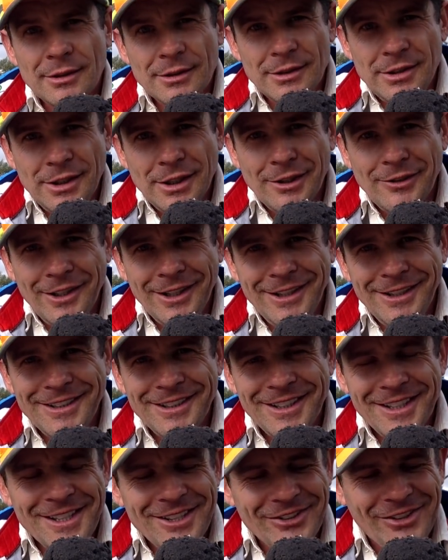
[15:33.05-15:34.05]
You know what I mean?
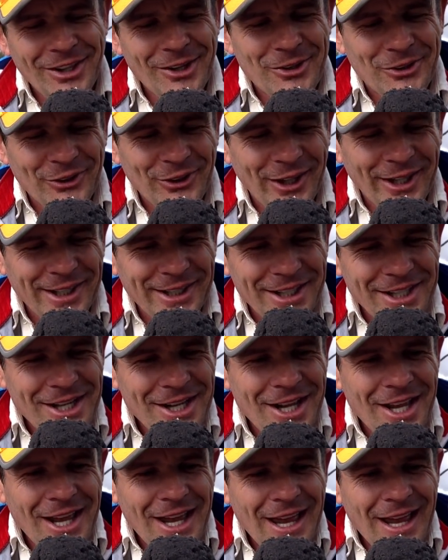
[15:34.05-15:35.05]
So it's like,
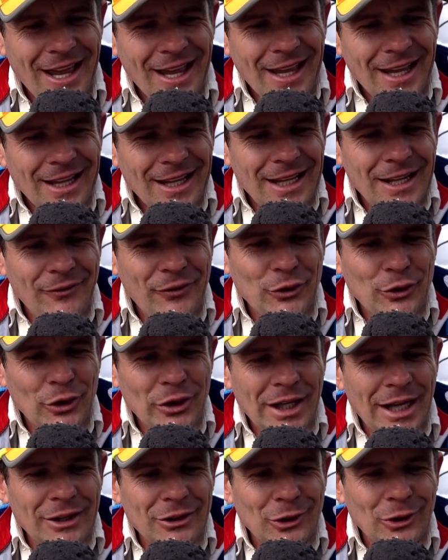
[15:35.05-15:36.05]
if you
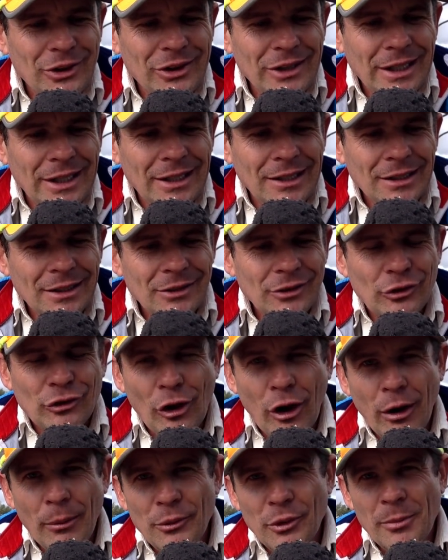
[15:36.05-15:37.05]
do get too thin,
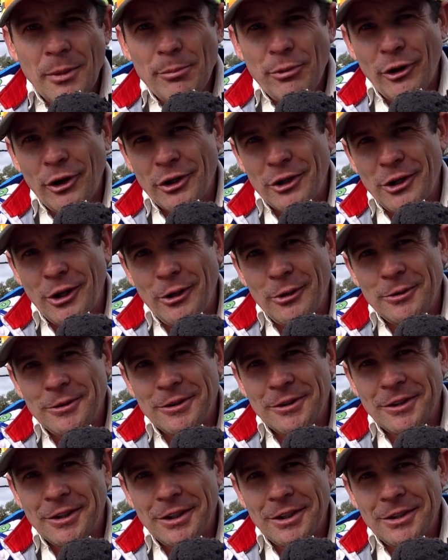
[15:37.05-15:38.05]
stop doing my protocol,
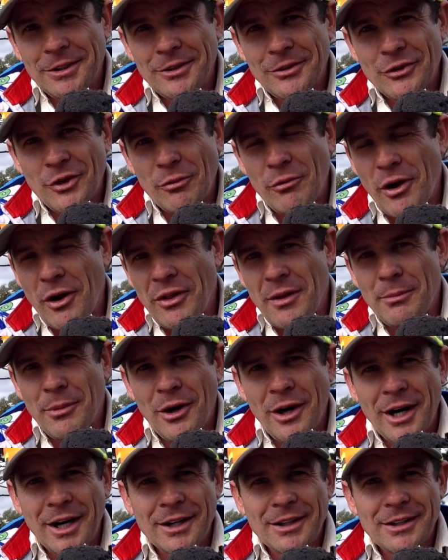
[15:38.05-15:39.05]
all right? Stop riding the
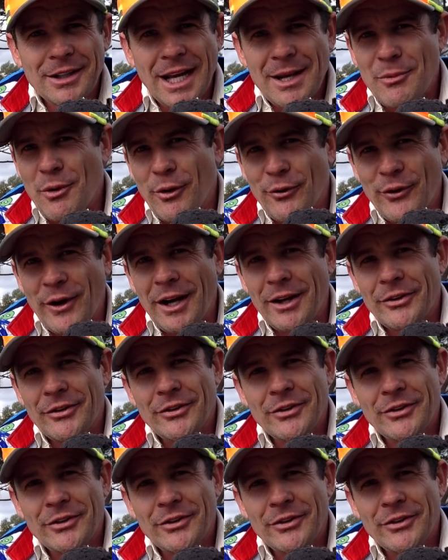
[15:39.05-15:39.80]
bike, eat more fats.